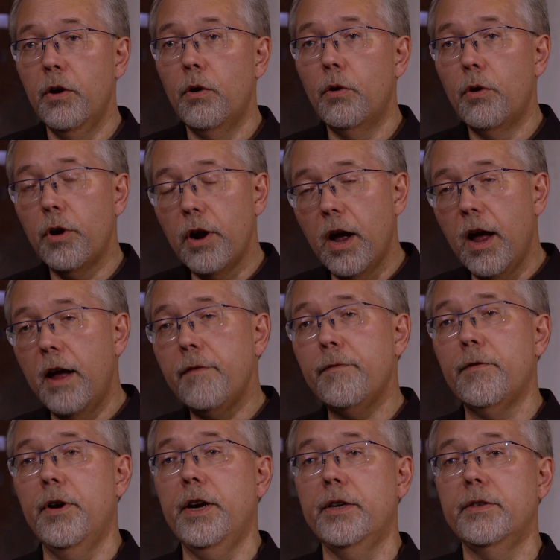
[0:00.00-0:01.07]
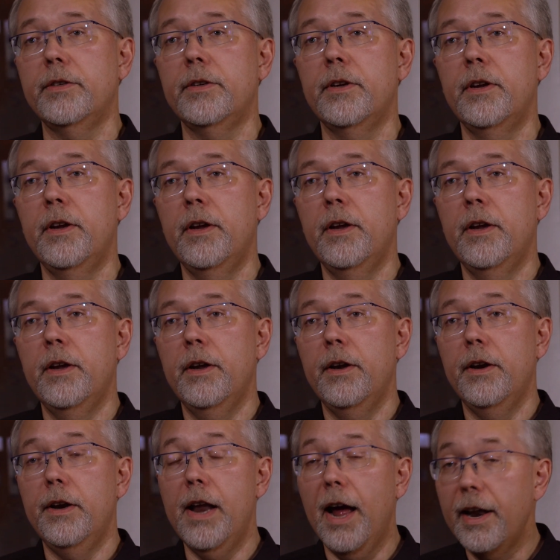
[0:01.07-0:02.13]
or offerings,
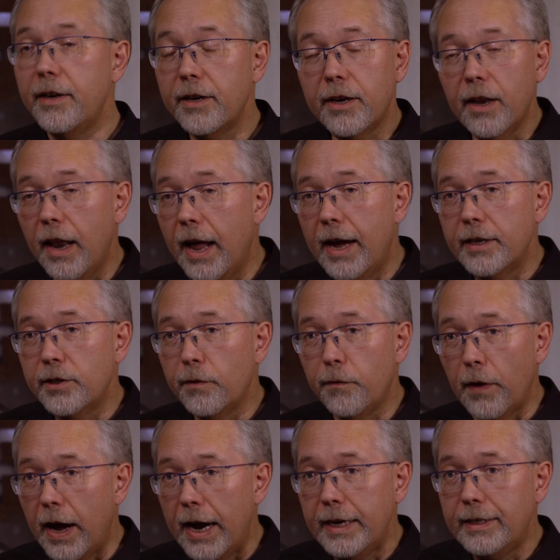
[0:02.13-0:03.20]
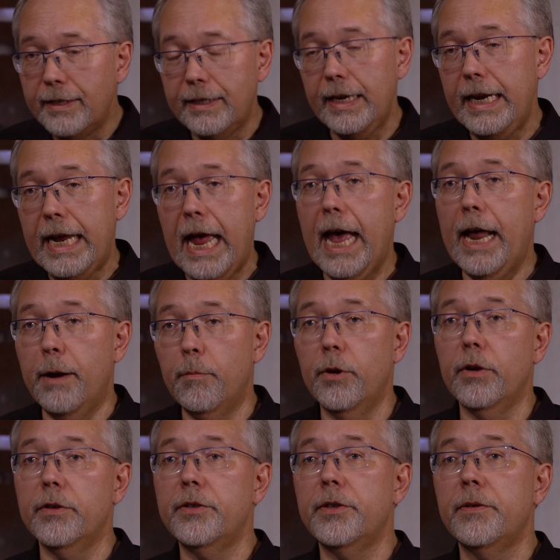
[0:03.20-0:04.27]
not to classify sea
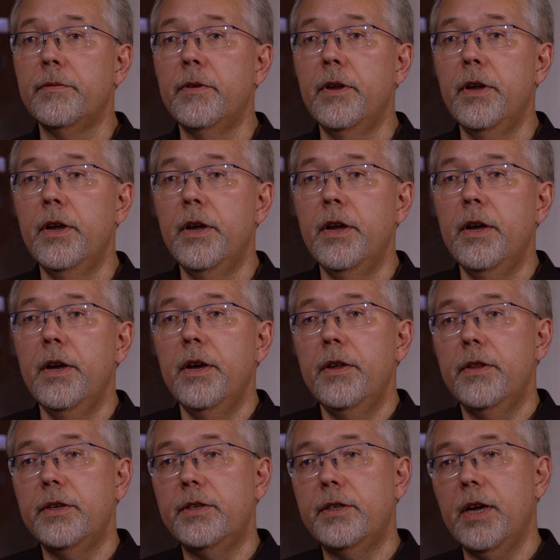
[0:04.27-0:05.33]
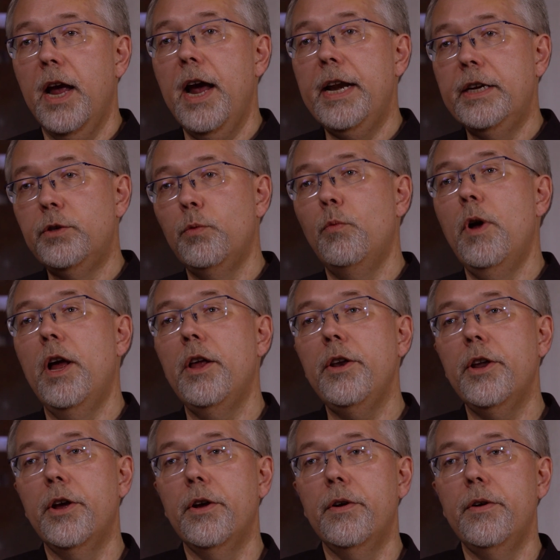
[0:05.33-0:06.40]
animals. The sign is well
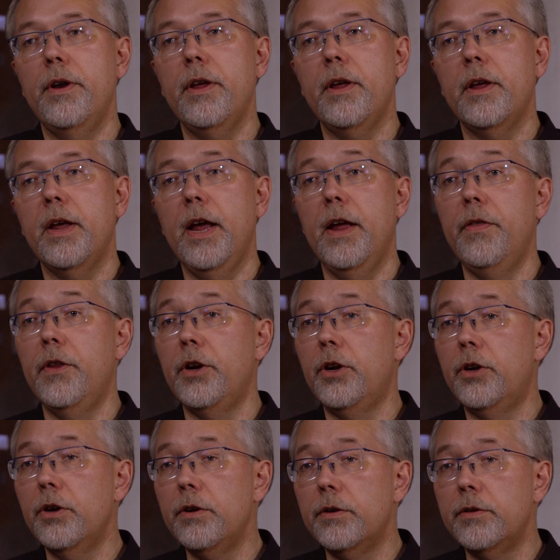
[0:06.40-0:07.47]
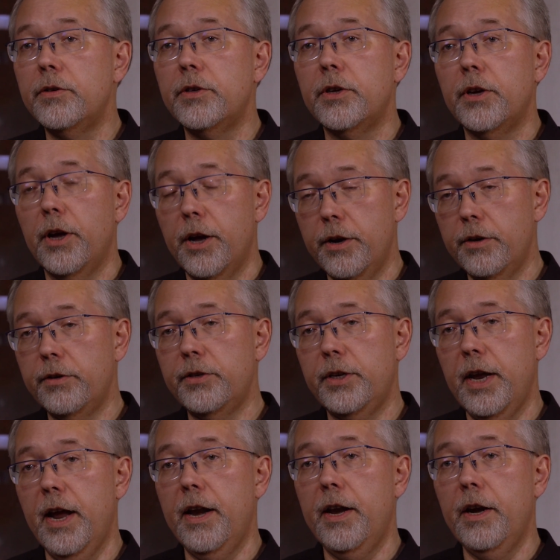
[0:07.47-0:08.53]
known, and the goose
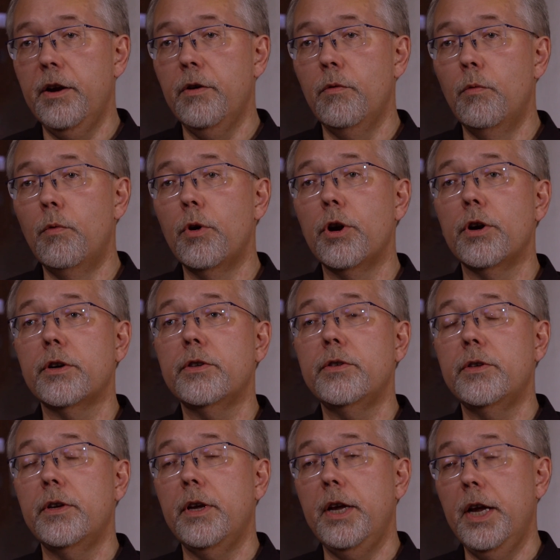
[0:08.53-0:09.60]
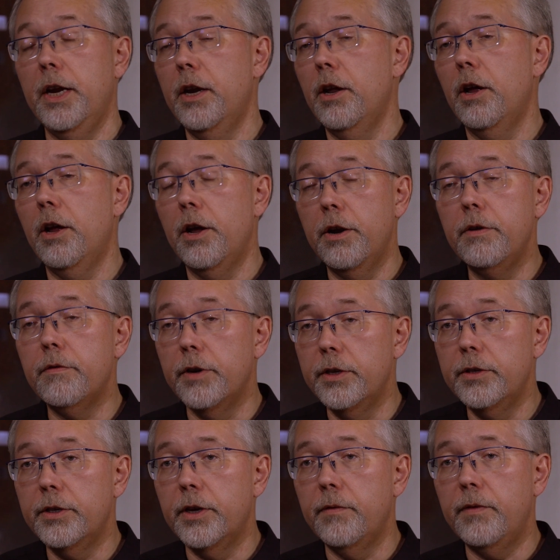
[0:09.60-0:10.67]
understanding works in
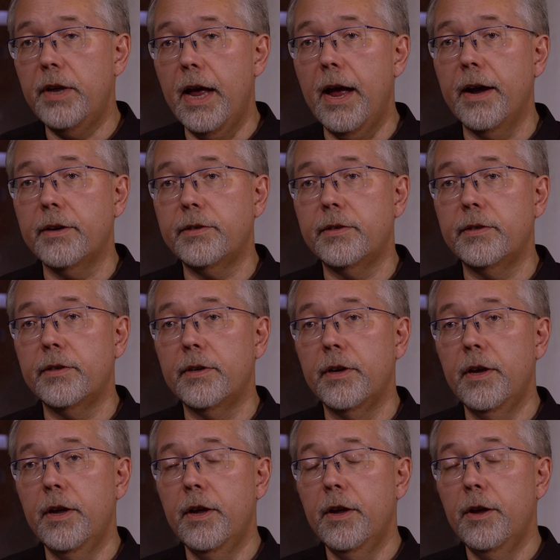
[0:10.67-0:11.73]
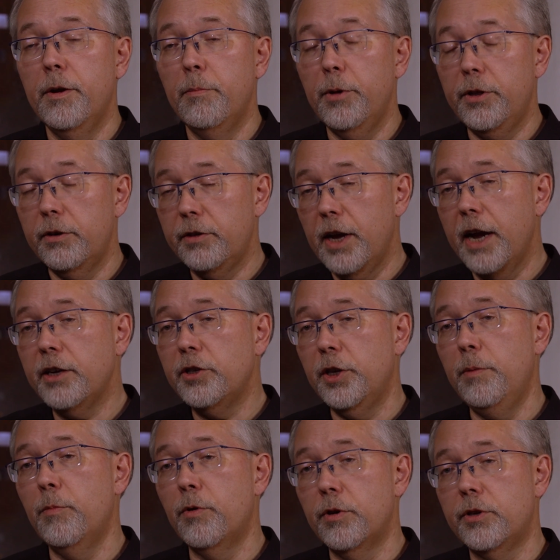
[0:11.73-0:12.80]
hundreds of texts. But there's
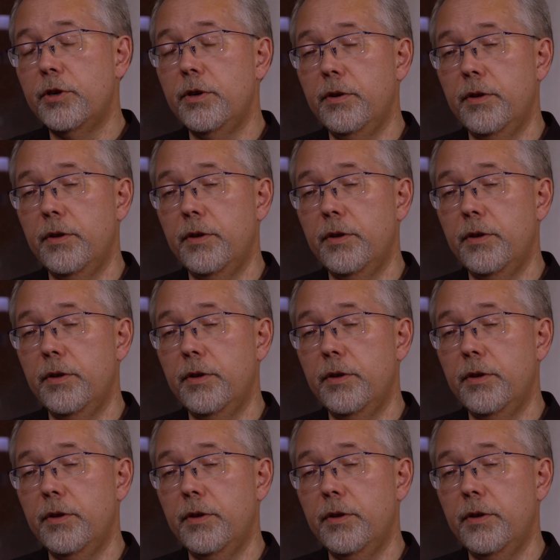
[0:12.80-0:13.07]
actually more to